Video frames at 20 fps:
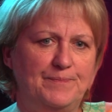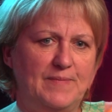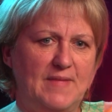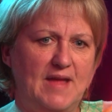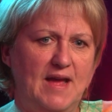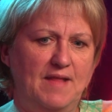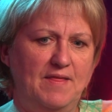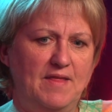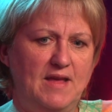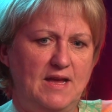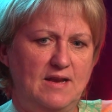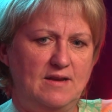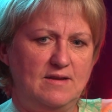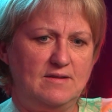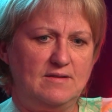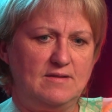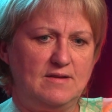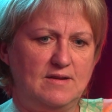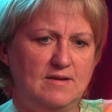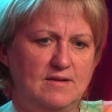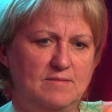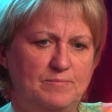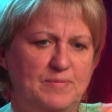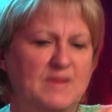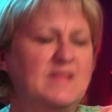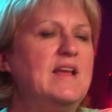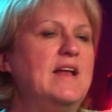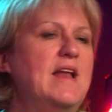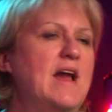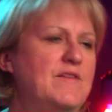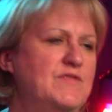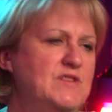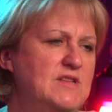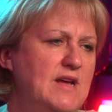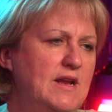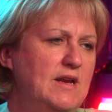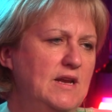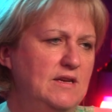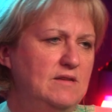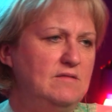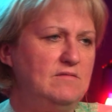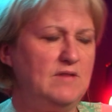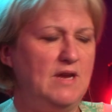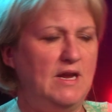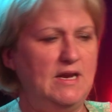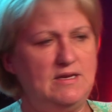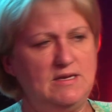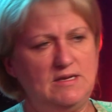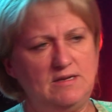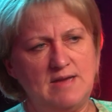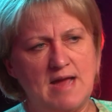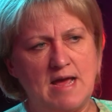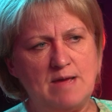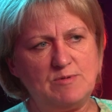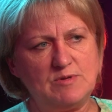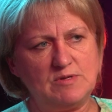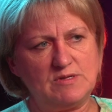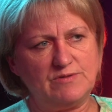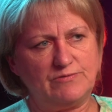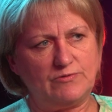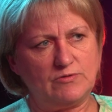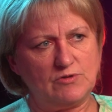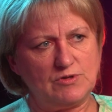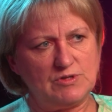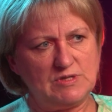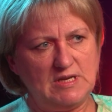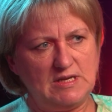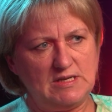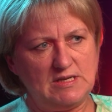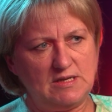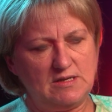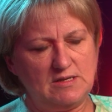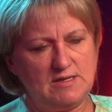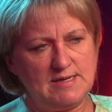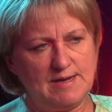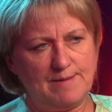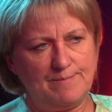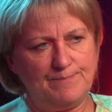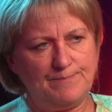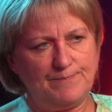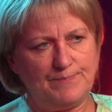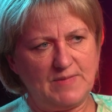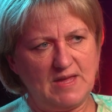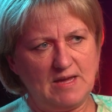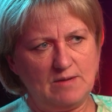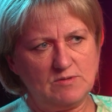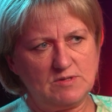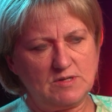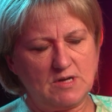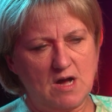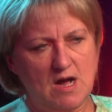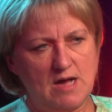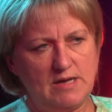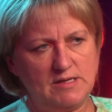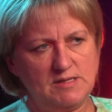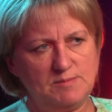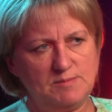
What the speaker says: and then. But then after that, he did Neighbours, of course. He did. Right. He was Kylie's